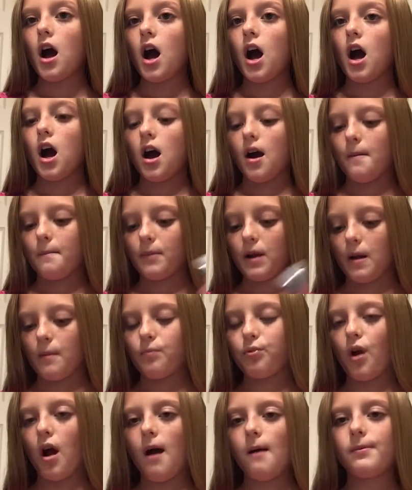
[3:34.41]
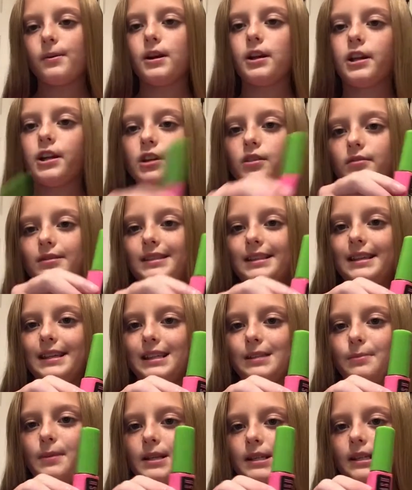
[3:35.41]
but I'm probably going to use
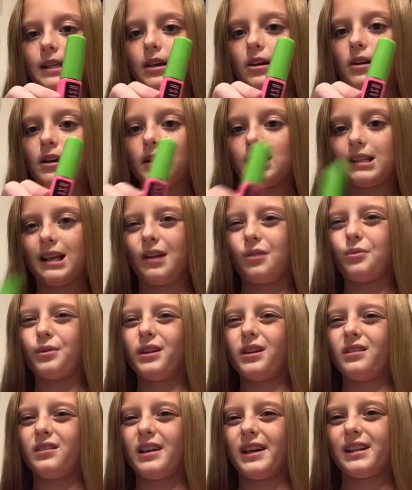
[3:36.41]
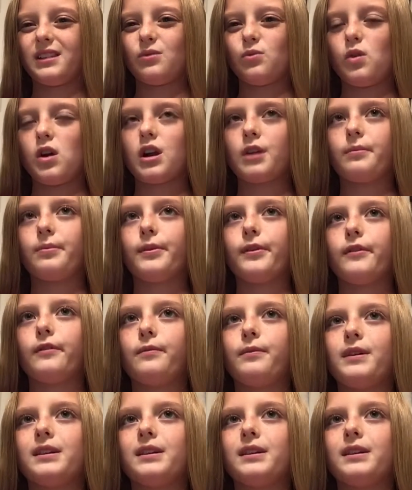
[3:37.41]
this mascara because I don't really like the waterproof,